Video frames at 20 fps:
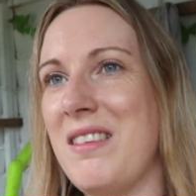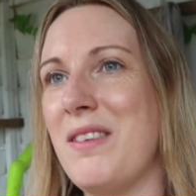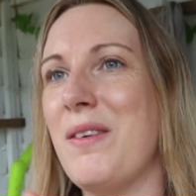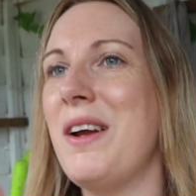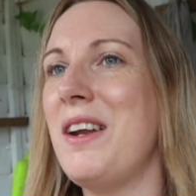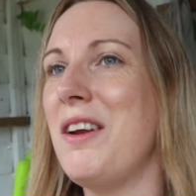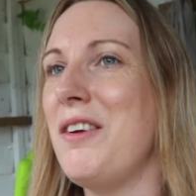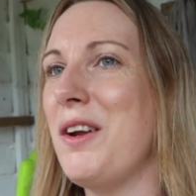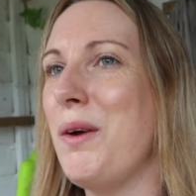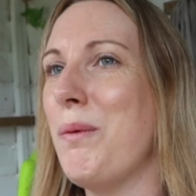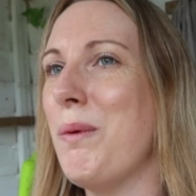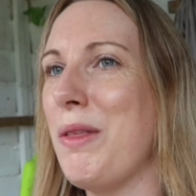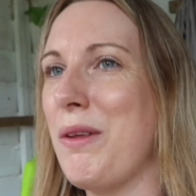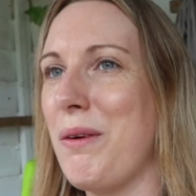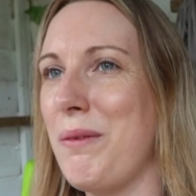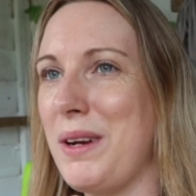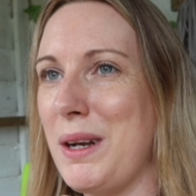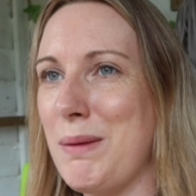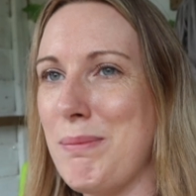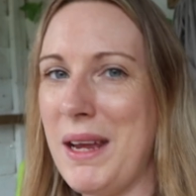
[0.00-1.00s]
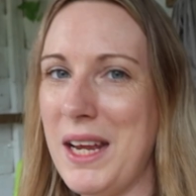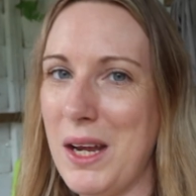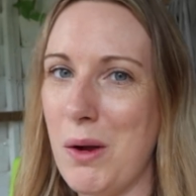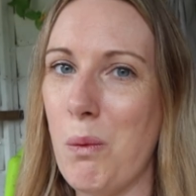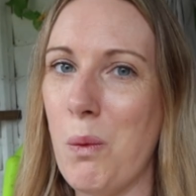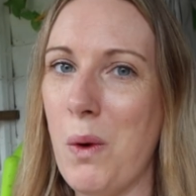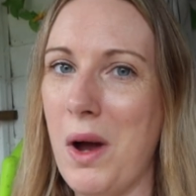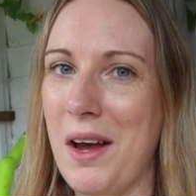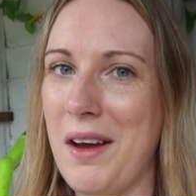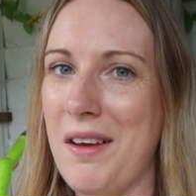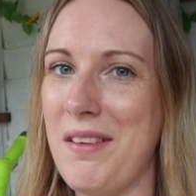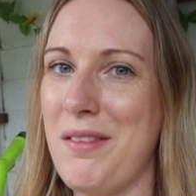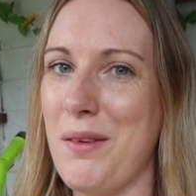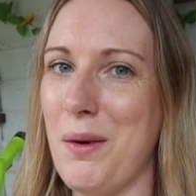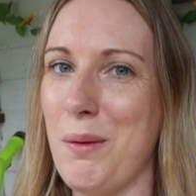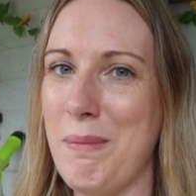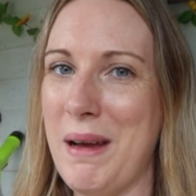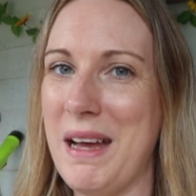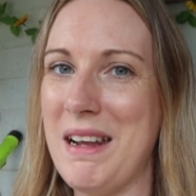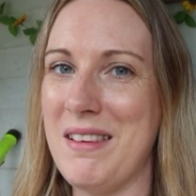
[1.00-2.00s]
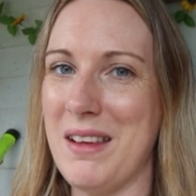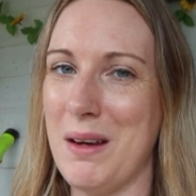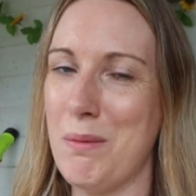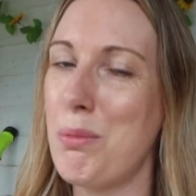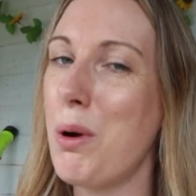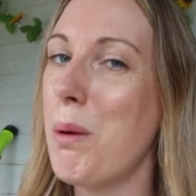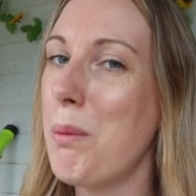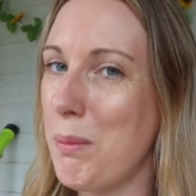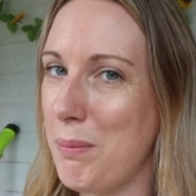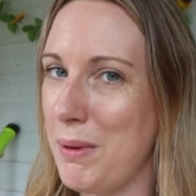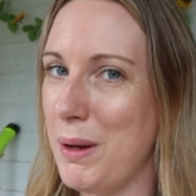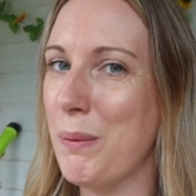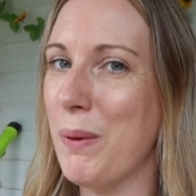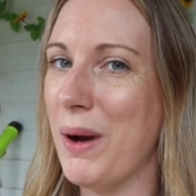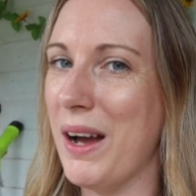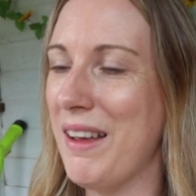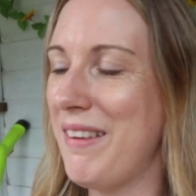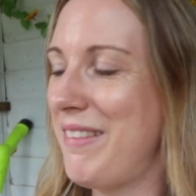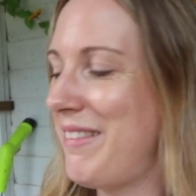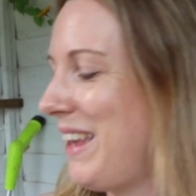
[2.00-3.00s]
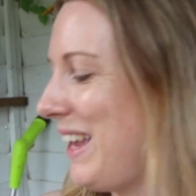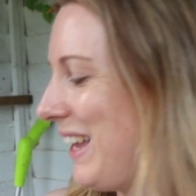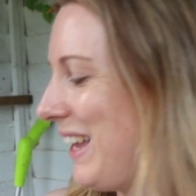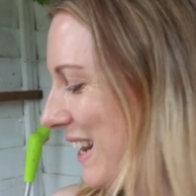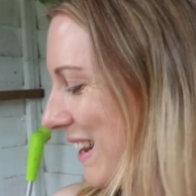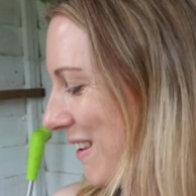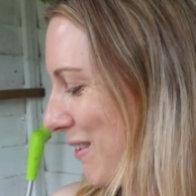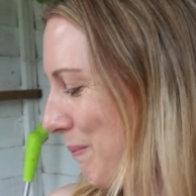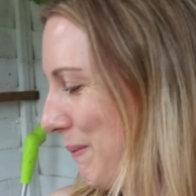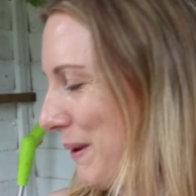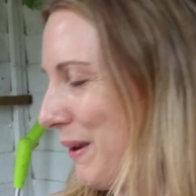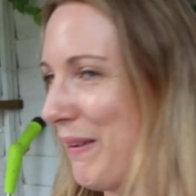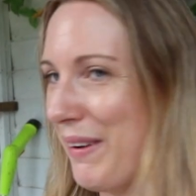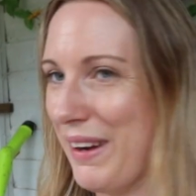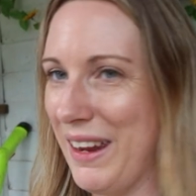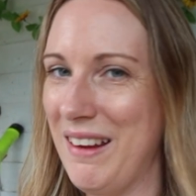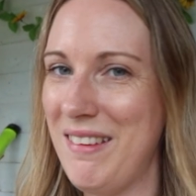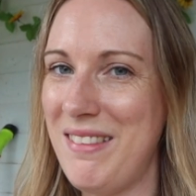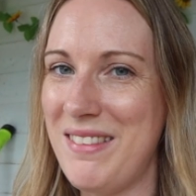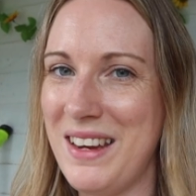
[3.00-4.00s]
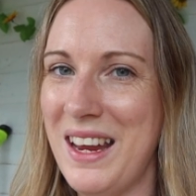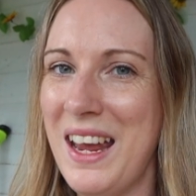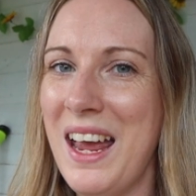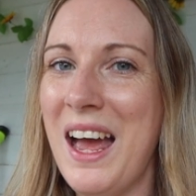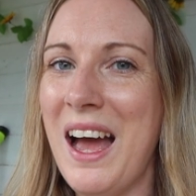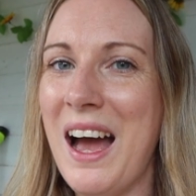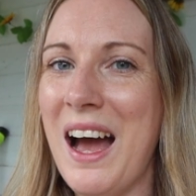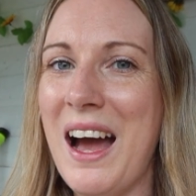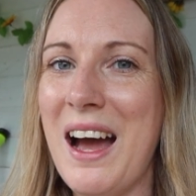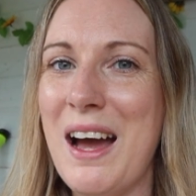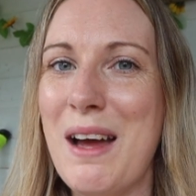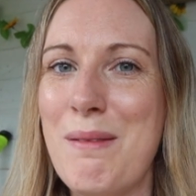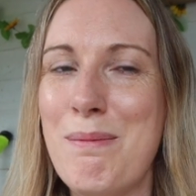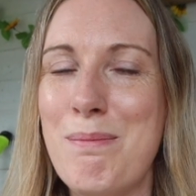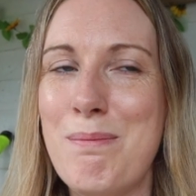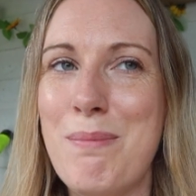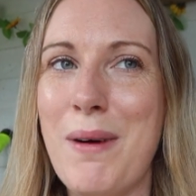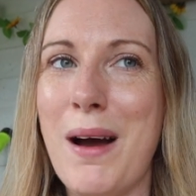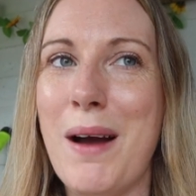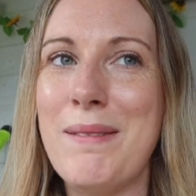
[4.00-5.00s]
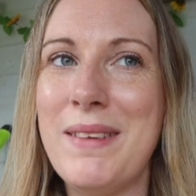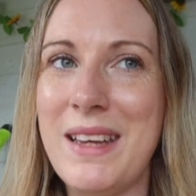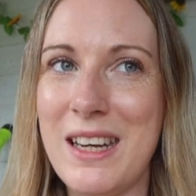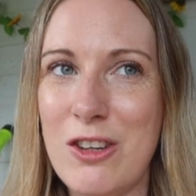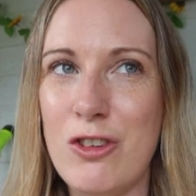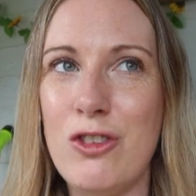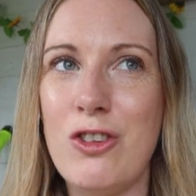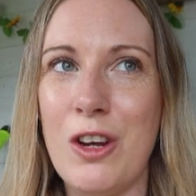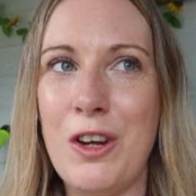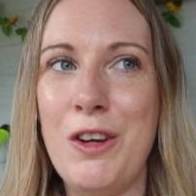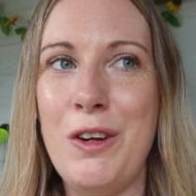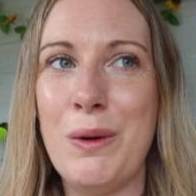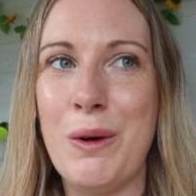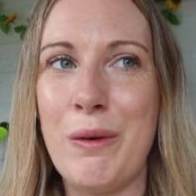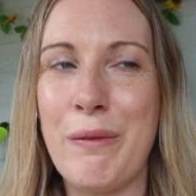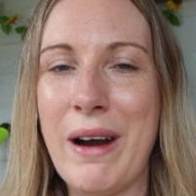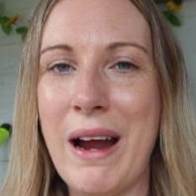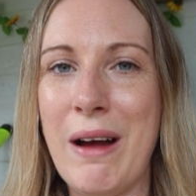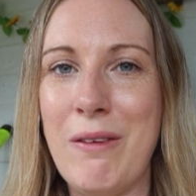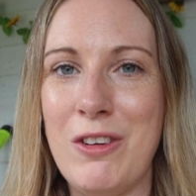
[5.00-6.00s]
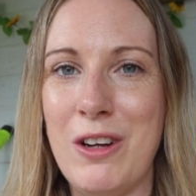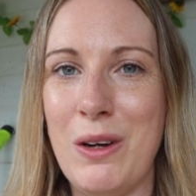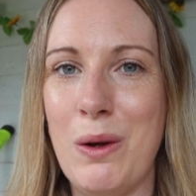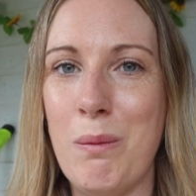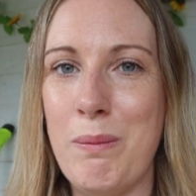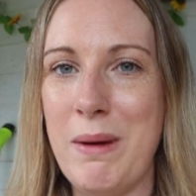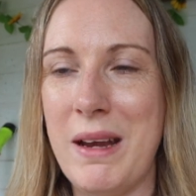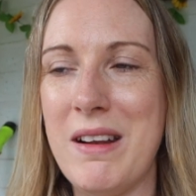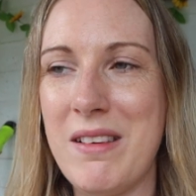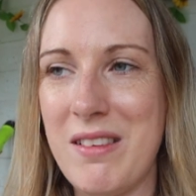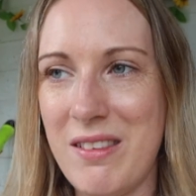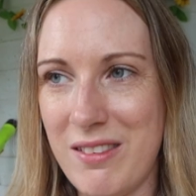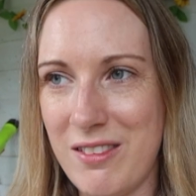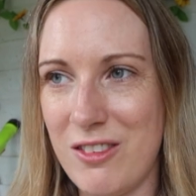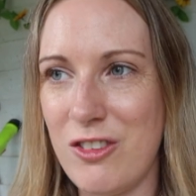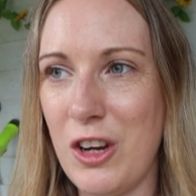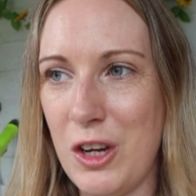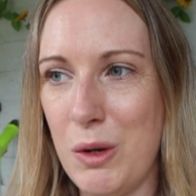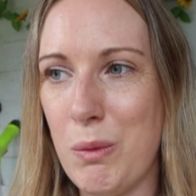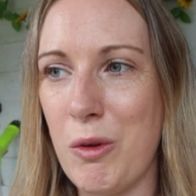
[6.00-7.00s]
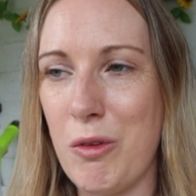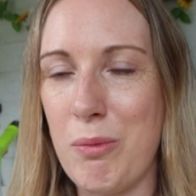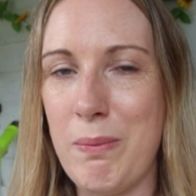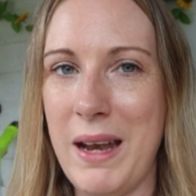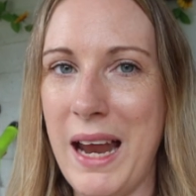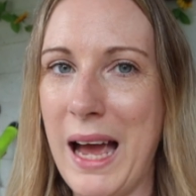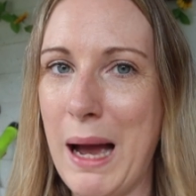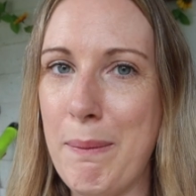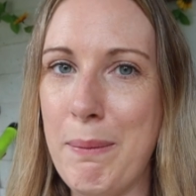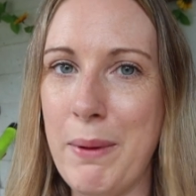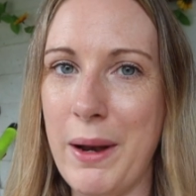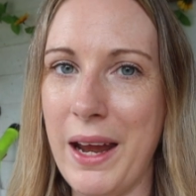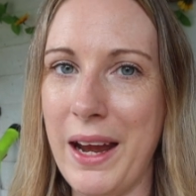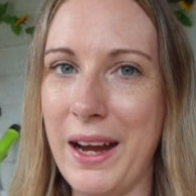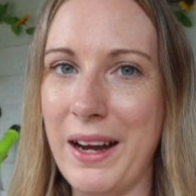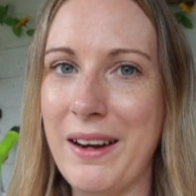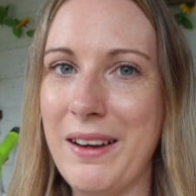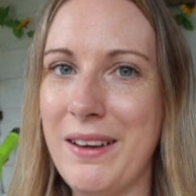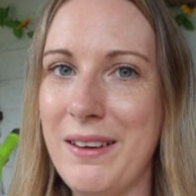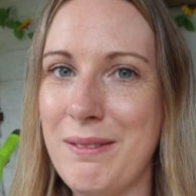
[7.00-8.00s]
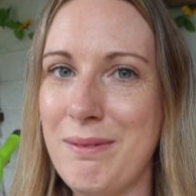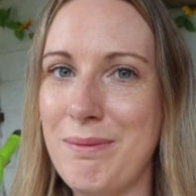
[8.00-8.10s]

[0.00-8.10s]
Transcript: Now I don't know whether I'm going to make it worse or better, probably worse, let's be honest, um, but I'm going to show you around a little bit and show you what's been happening.